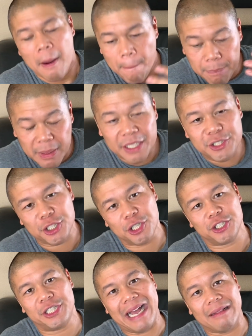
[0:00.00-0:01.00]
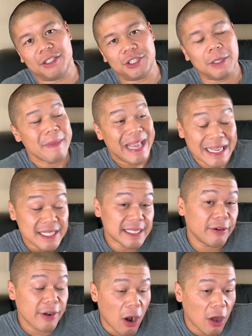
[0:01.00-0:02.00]
blood sugar challenge is
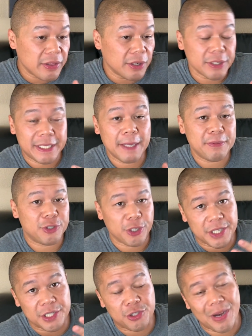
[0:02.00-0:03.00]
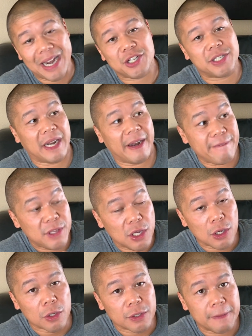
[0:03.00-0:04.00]
literally all the little tips, tricks, and strategies that I've
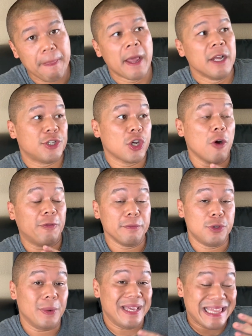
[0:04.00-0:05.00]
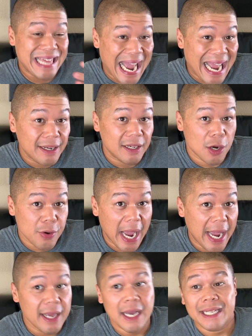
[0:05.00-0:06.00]
used to go from doing that,
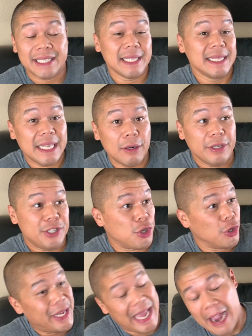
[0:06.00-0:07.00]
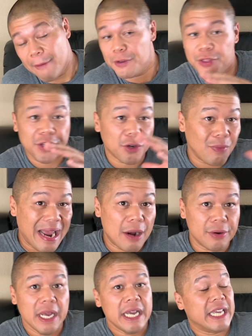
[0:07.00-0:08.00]
okay, to literally turning everything
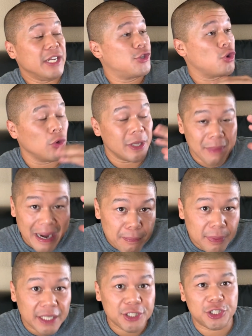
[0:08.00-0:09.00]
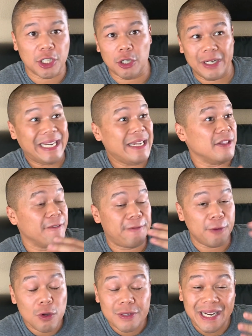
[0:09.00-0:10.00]
around, controlling my blood sugar, eating the
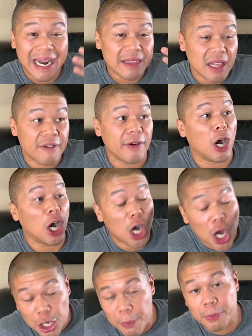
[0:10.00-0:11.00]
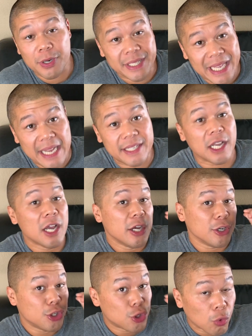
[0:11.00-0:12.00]
foods that I love 100%
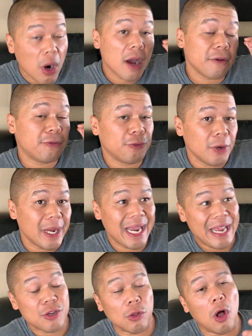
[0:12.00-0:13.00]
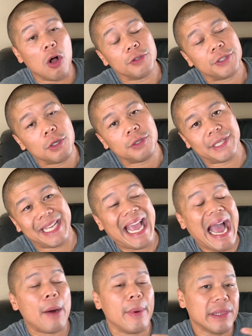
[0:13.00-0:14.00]
drug-free. And you'll also see
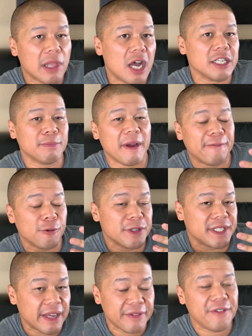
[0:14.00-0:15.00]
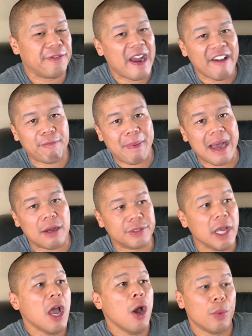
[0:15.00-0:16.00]
how I lost my first 75 pounds
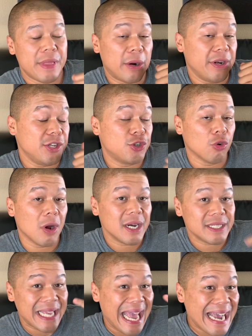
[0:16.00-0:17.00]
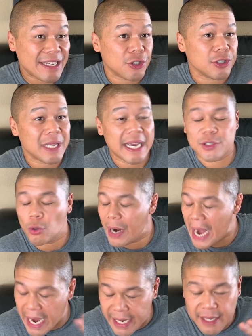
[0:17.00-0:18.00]
without any drugs, exercise, or
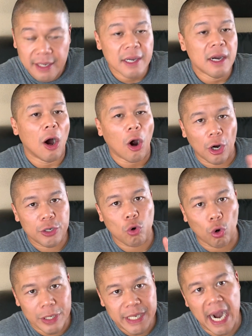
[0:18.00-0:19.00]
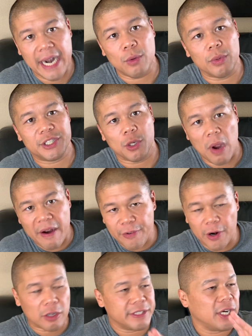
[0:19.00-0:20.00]
any hardcore dieting whatsoever.
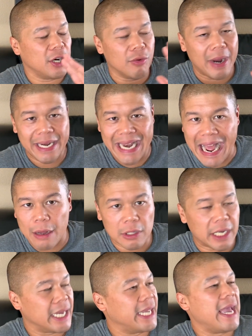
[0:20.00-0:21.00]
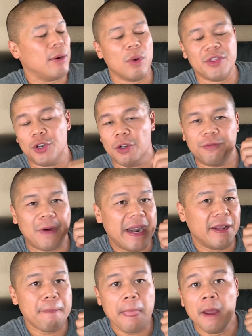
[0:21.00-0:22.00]
And I'll tell you right now, look, again, whether you're fighting